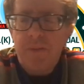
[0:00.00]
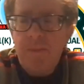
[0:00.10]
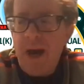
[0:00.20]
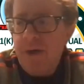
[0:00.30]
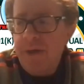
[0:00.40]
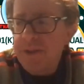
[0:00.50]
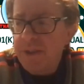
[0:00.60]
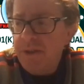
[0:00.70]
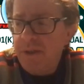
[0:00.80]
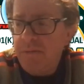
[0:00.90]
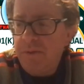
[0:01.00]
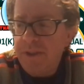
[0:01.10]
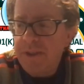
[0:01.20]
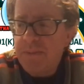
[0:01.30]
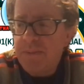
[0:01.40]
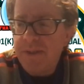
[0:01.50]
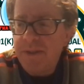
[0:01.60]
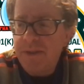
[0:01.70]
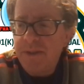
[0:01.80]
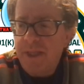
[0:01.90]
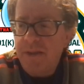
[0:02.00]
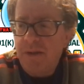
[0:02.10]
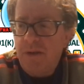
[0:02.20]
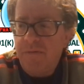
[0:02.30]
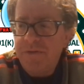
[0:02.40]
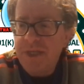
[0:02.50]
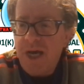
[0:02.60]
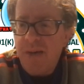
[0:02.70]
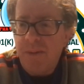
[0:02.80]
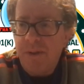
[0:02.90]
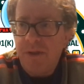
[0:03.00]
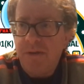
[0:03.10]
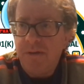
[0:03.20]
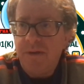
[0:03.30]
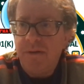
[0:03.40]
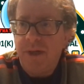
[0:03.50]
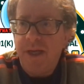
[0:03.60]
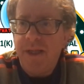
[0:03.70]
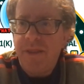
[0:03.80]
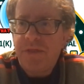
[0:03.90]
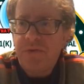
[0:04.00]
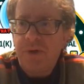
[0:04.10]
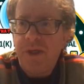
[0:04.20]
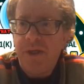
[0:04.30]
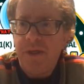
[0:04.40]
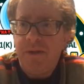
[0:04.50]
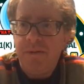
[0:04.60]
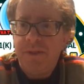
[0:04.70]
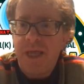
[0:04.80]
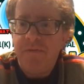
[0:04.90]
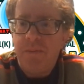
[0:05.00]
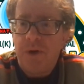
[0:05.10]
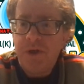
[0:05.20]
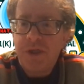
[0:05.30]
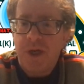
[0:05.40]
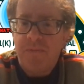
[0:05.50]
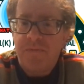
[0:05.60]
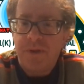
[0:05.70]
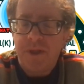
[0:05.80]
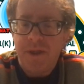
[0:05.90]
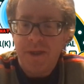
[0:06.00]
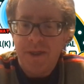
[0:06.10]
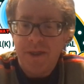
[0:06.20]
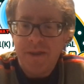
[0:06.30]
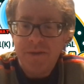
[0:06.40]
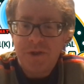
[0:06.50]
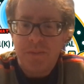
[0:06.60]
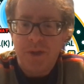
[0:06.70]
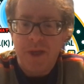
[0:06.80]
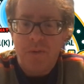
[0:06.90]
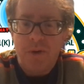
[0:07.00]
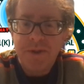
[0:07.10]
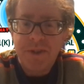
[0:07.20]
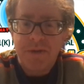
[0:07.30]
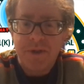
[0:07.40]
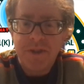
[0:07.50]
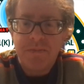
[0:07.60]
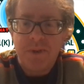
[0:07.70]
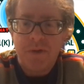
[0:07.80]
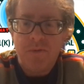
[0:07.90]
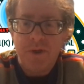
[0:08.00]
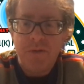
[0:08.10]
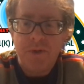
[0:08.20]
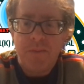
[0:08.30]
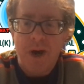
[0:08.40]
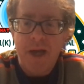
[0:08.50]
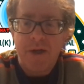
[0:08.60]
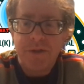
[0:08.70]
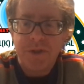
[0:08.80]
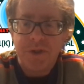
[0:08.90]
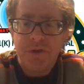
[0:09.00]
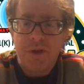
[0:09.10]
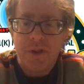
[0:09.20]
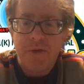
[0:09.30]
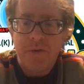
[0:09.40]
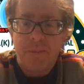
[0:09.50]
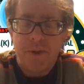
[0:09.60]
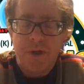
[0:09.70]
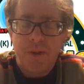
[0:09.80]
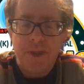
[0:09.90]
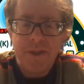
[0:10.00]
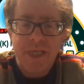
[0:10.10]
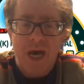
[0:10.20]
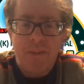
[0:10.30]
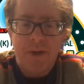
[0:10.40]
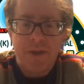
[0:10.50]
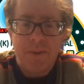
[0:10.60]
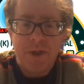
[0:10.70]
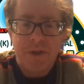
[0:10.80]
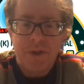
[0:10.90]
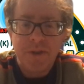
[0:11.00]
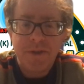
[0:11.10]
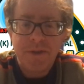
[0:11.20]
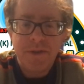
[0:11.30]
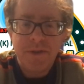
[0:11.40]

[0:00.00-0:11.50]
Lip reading: minors and you didn't really spend that long of a time, in '83, Davey brought you up for the AAA World Series. But when you were in the minors, did you know that you were going to be as dominant in the major leagues?